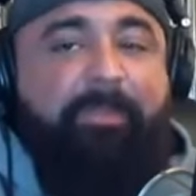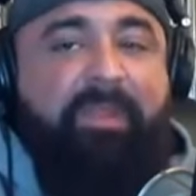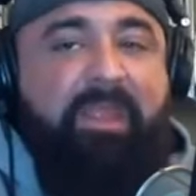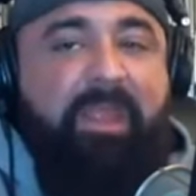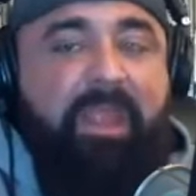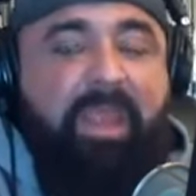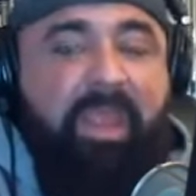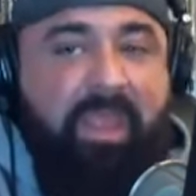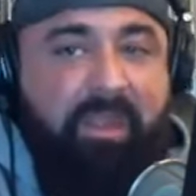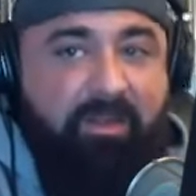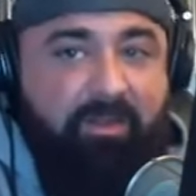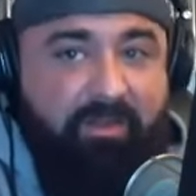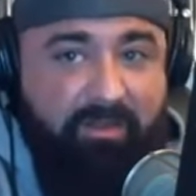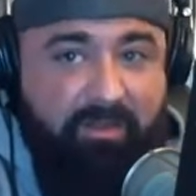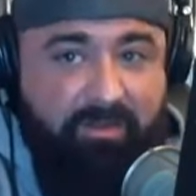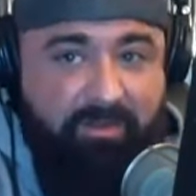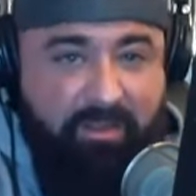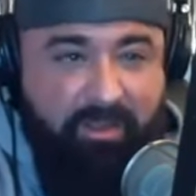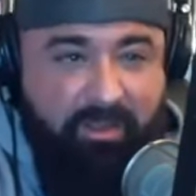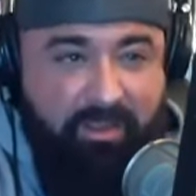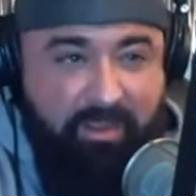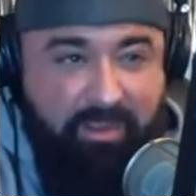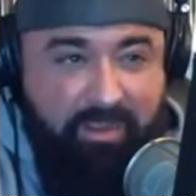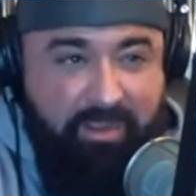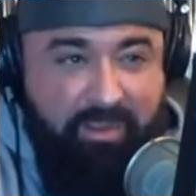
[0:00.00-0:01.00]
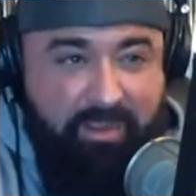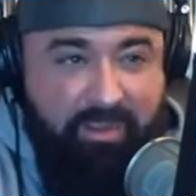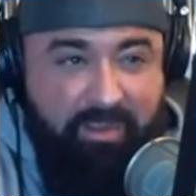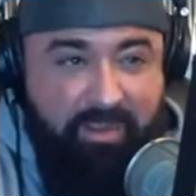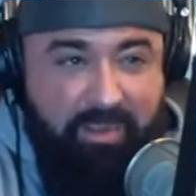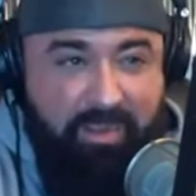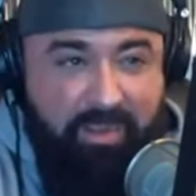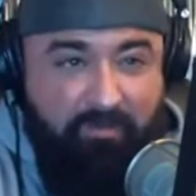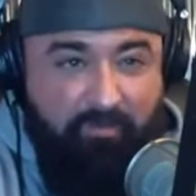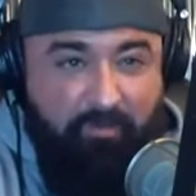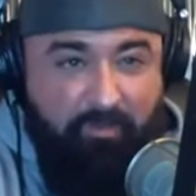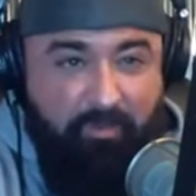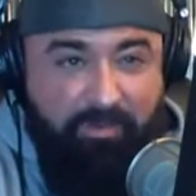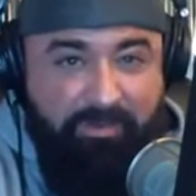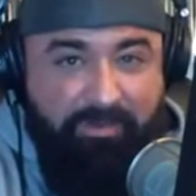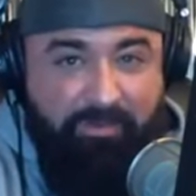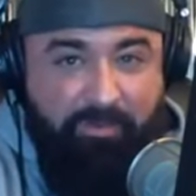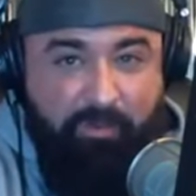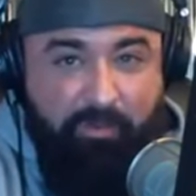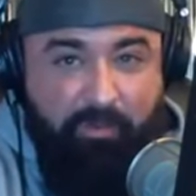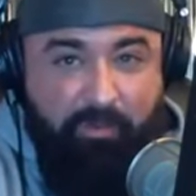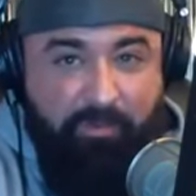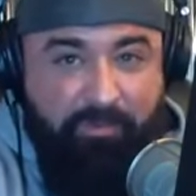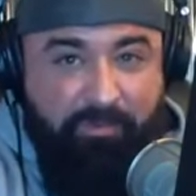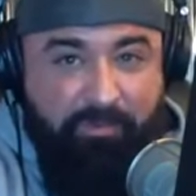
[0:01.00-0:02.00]
hanger, really
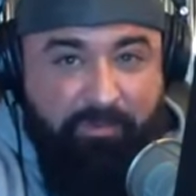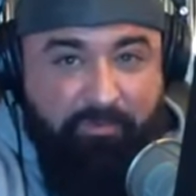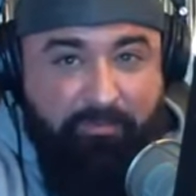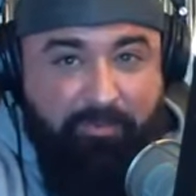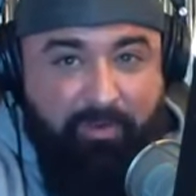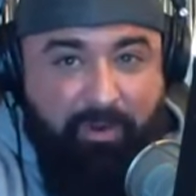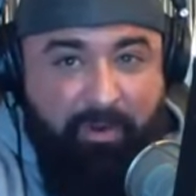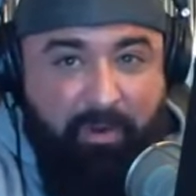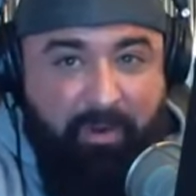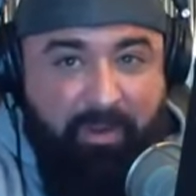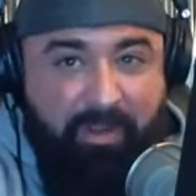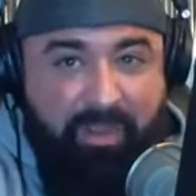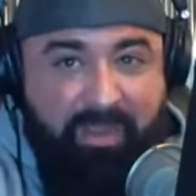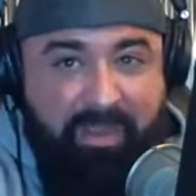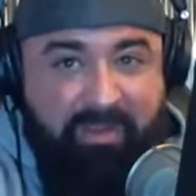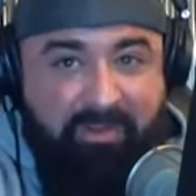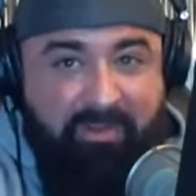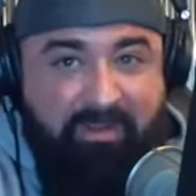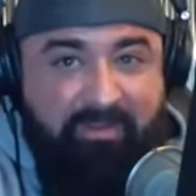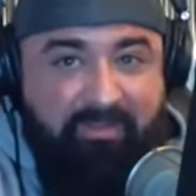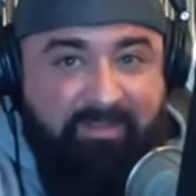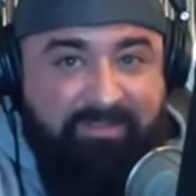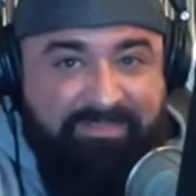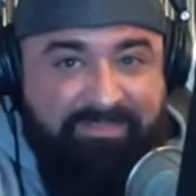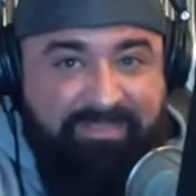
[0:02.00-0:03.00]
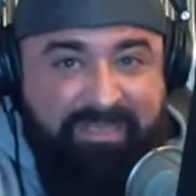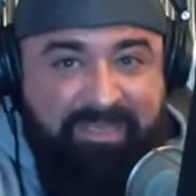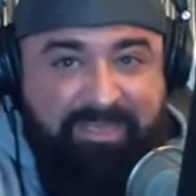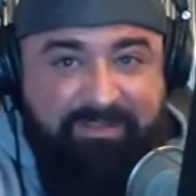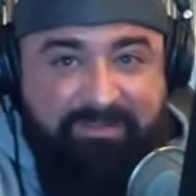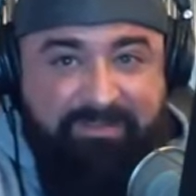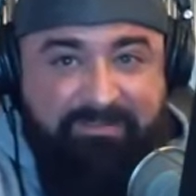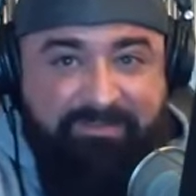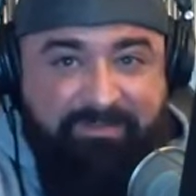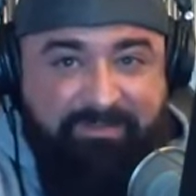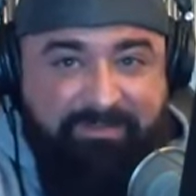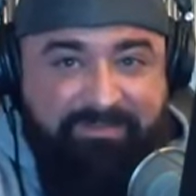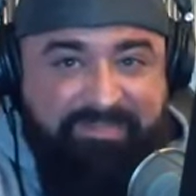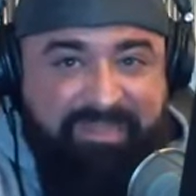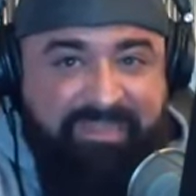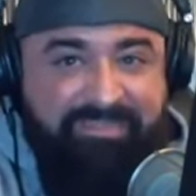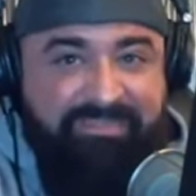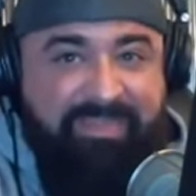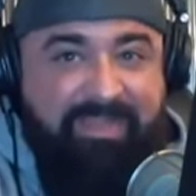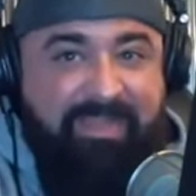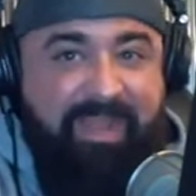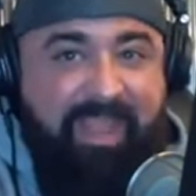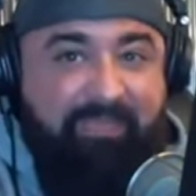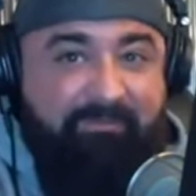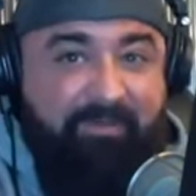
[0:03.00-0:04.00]
cool little bar hanger and the tequila tool sets,
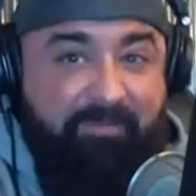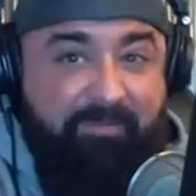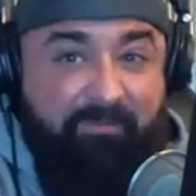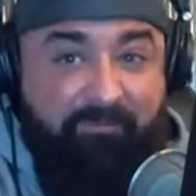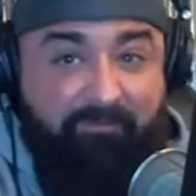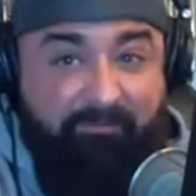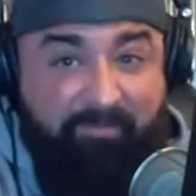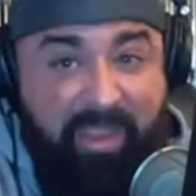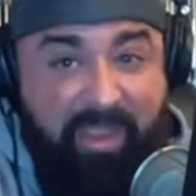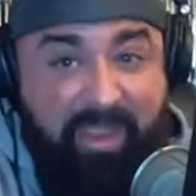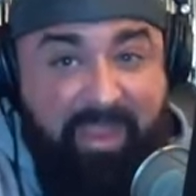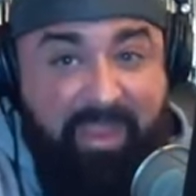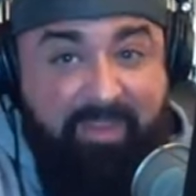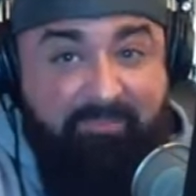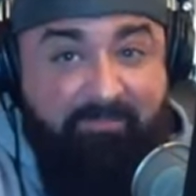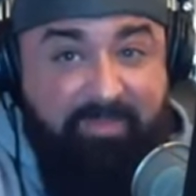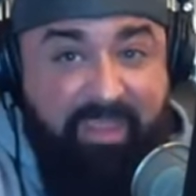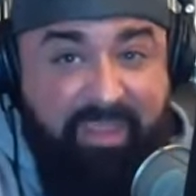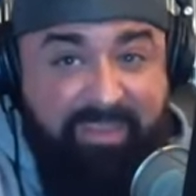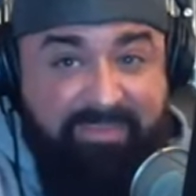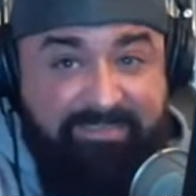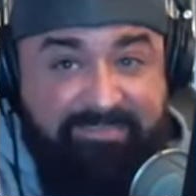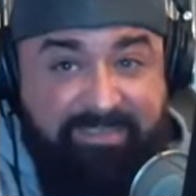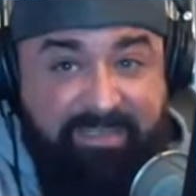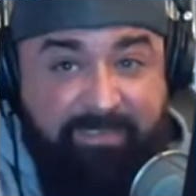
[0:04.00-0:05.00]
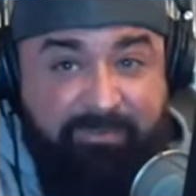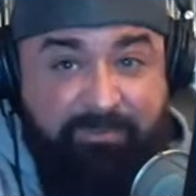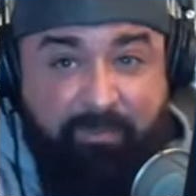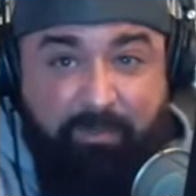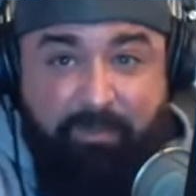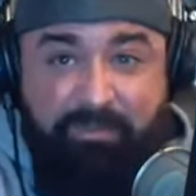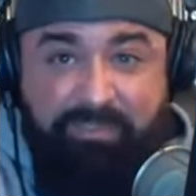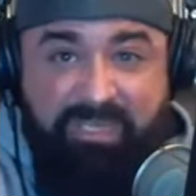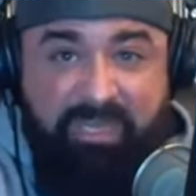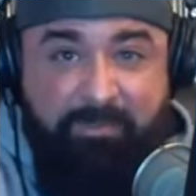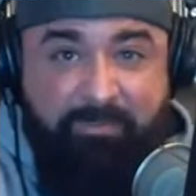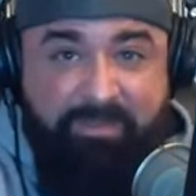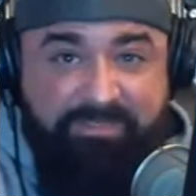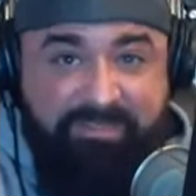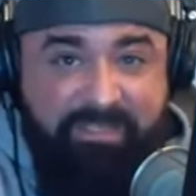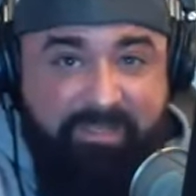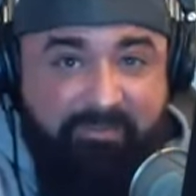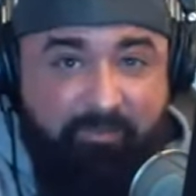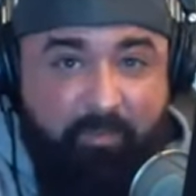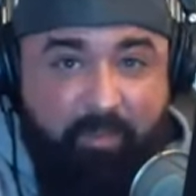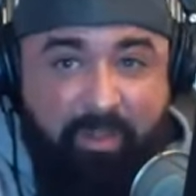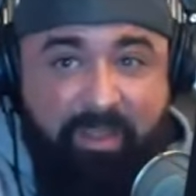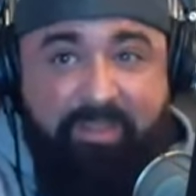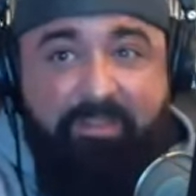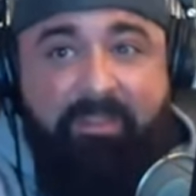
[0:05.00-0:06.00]
and having 5 XL door jammers to
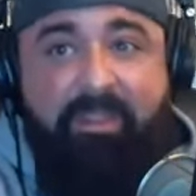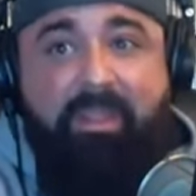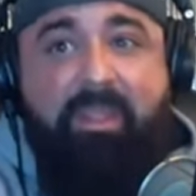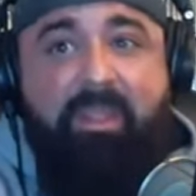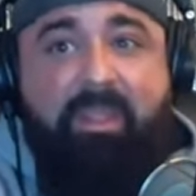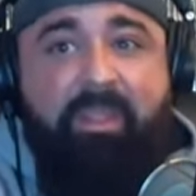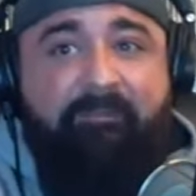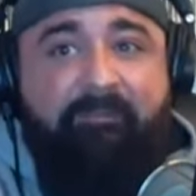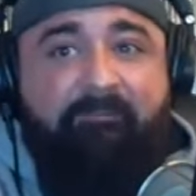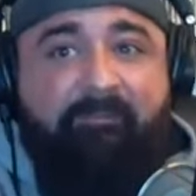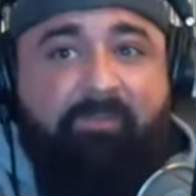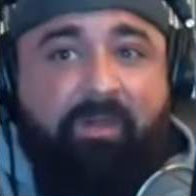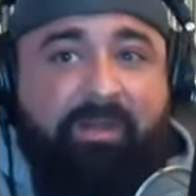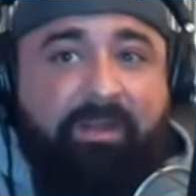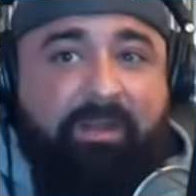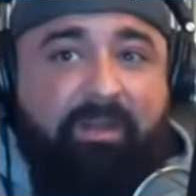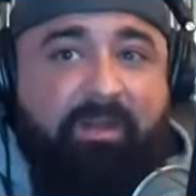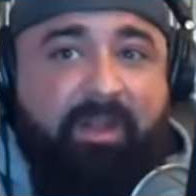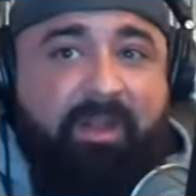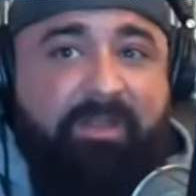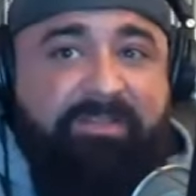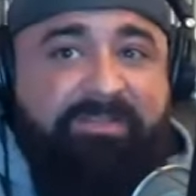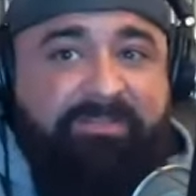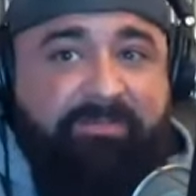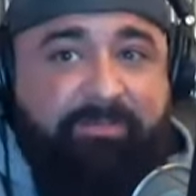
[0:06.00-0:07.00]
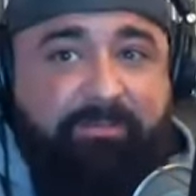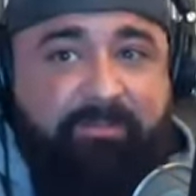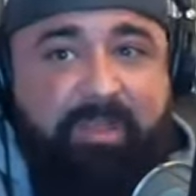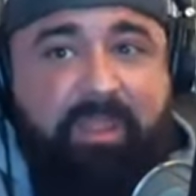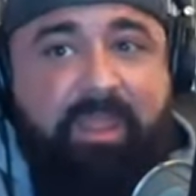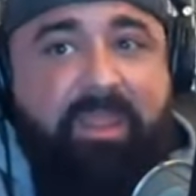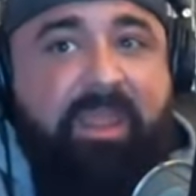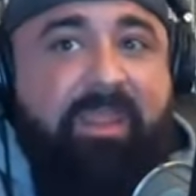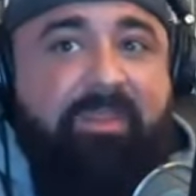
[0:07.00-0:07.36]
give away, freaking awesome.